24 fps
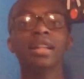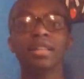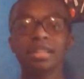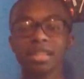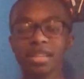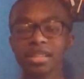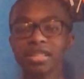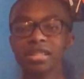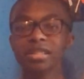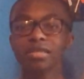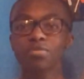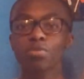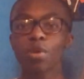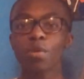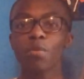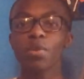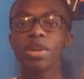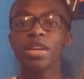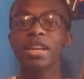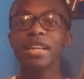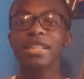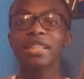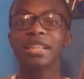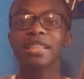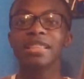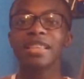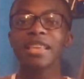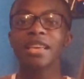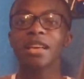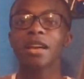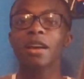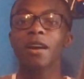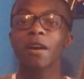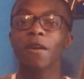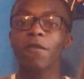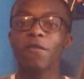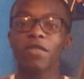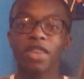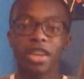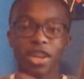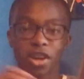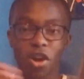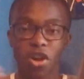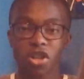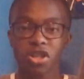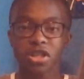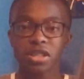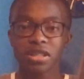This is what we need to think of
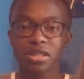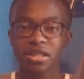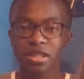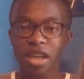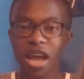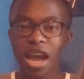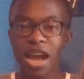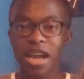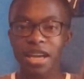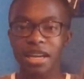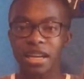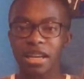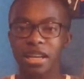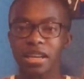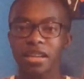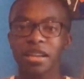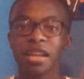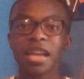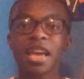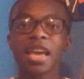in our society.